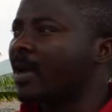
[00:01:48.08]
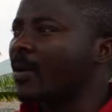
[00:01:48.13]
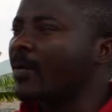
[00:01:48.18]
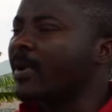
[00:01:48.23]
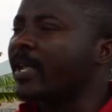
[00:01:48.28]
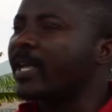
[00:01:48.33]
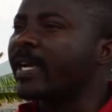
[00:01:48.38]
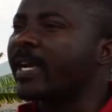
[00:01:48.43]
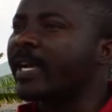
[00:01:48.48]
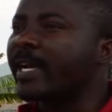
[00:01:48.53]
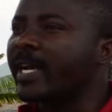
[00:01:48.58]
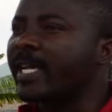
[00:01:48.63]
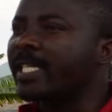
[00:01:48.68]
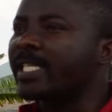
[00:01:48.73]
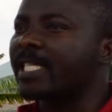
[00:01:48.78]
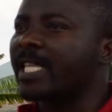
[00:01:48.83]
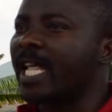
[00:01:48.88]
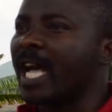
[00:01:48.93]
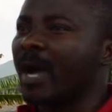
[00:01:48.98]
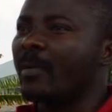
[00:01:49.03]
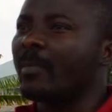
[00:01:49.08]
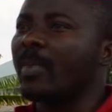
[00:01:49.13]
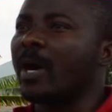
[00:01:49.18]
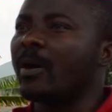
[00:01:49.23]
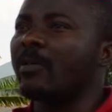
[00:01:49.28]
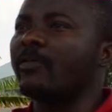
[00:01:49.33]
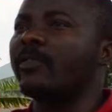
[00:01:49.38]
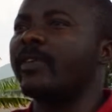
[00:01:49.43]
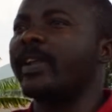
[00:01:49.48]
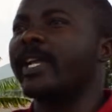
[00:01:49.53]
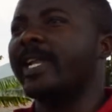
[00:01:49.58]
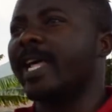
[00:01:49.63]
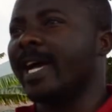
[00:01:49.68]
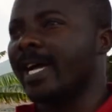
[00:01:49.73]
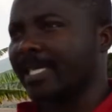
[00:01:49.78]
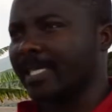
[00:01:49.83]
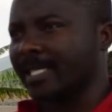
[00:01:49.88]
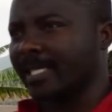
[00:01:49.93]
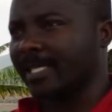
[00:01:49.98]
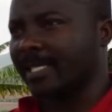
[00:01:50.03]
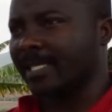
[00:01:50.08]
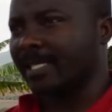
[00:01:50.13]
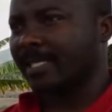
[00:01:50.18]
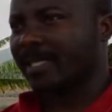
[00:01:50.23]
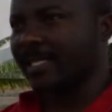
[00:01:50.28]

we increase number of leaders.